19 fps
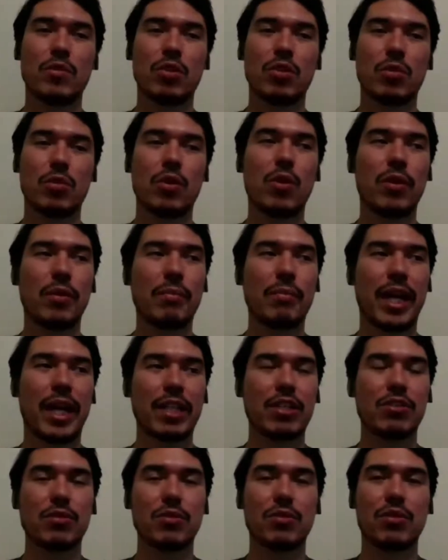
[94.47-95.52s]
So going
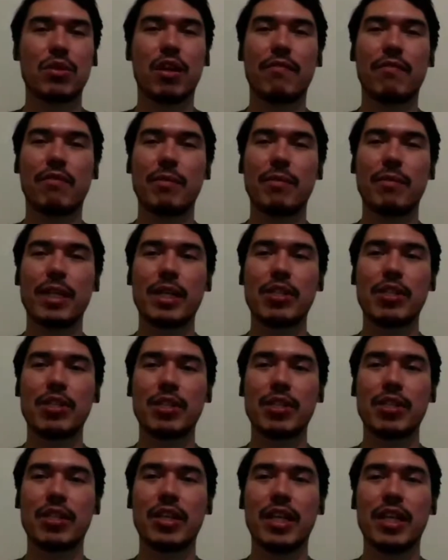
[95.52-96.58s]
back to
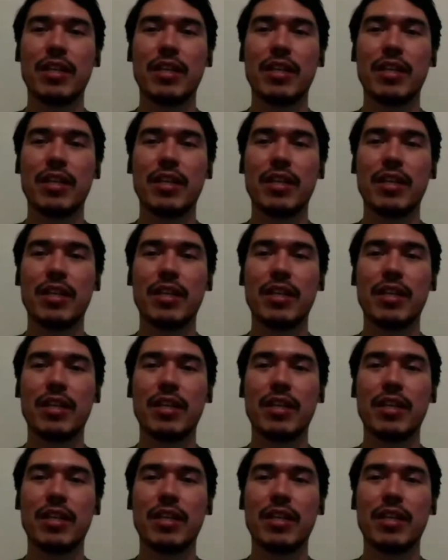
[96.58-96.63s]
confirmation,